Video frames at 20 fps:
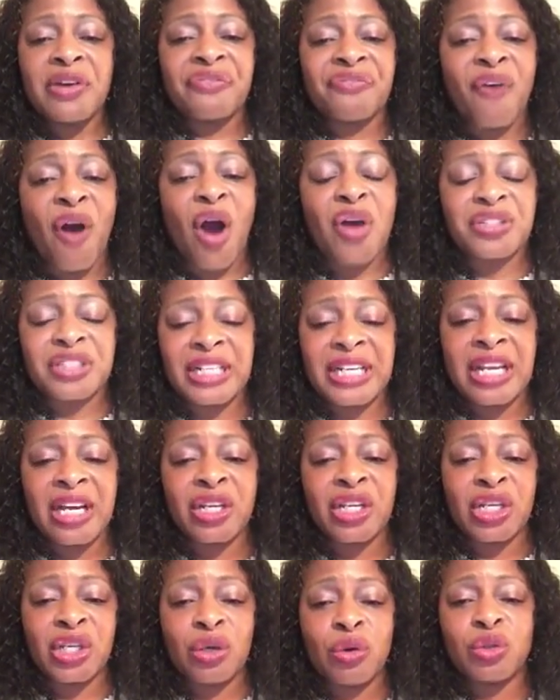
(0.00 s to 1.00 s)
falsely
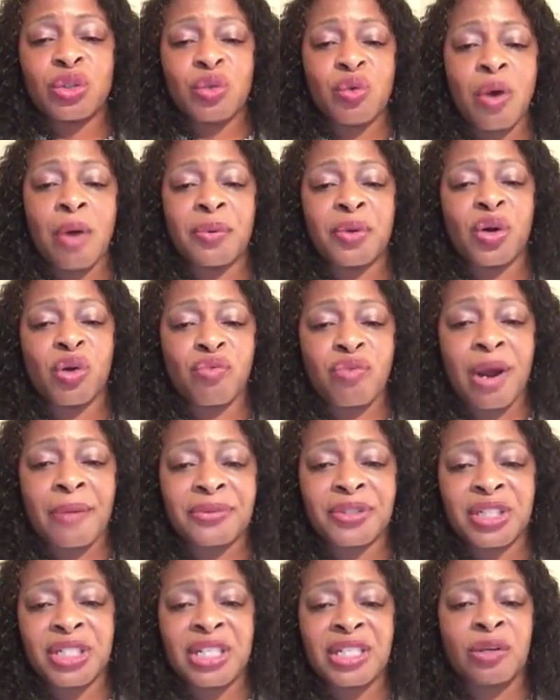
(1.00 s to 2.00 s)
accuse you of
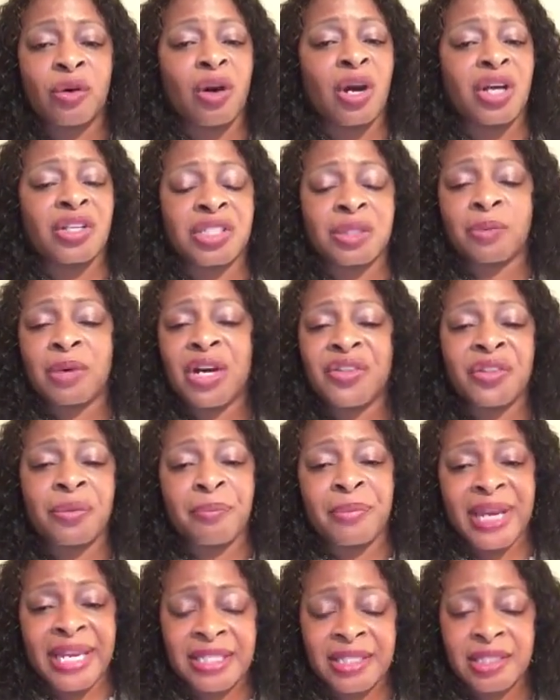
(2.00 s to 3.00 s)
corruption or some other
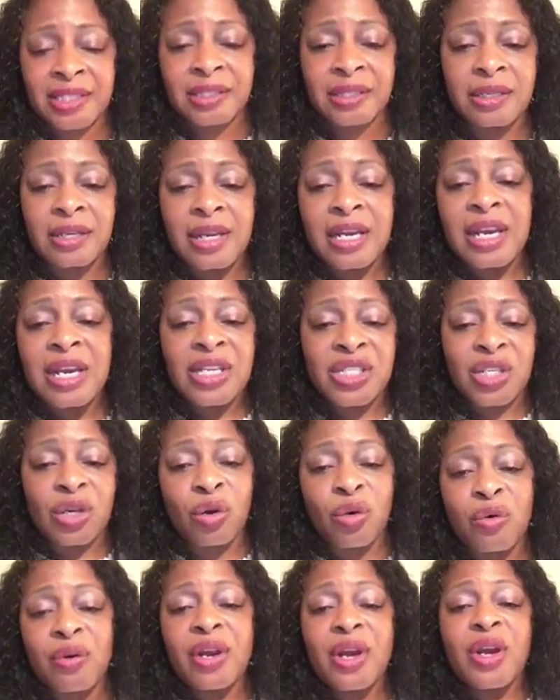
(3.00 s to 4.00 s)
mess.
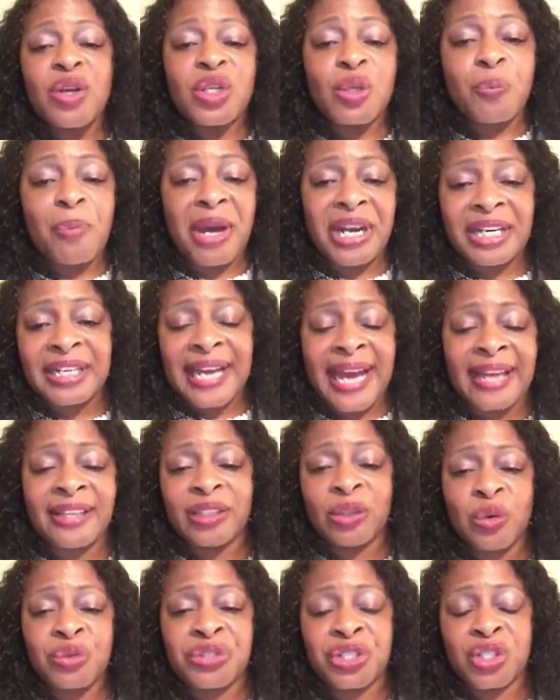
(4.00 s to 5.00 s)
So you better
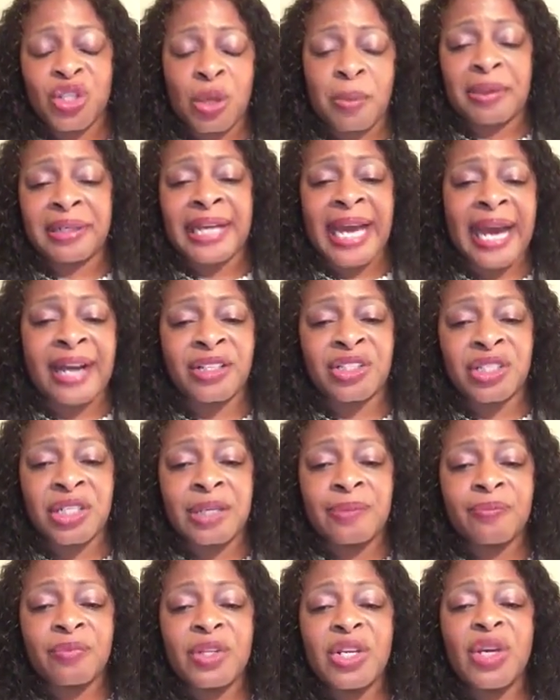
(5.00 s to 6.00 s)
not use the
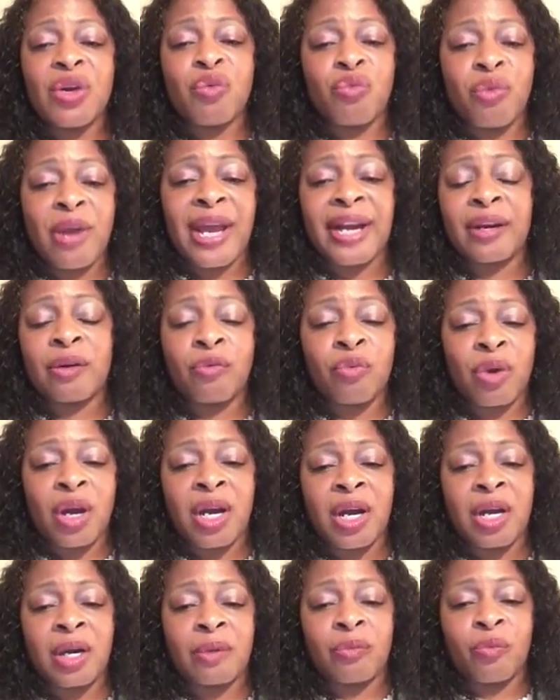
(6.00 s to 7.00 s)
terminology
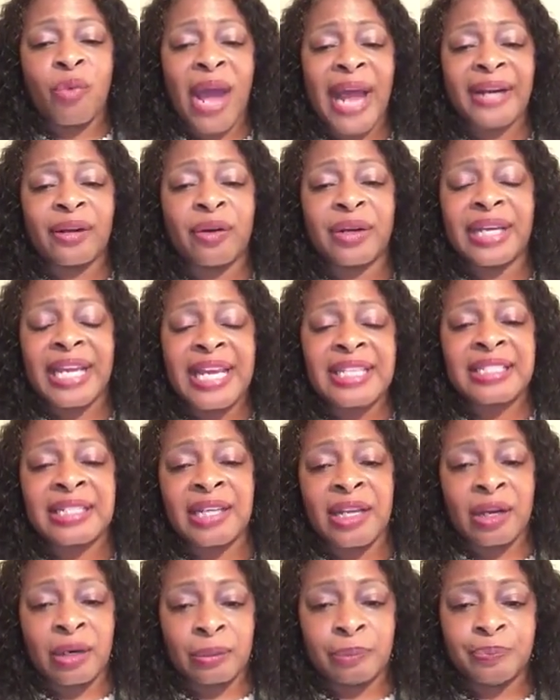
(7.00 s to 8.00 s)
radical
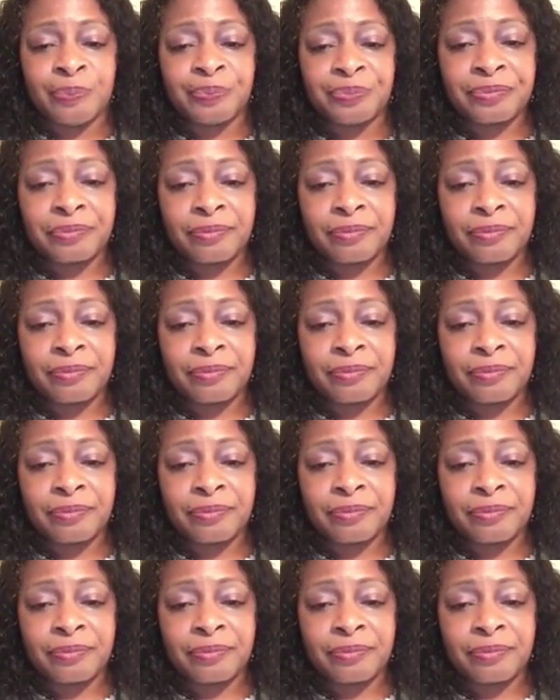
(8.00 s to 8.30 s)
Islam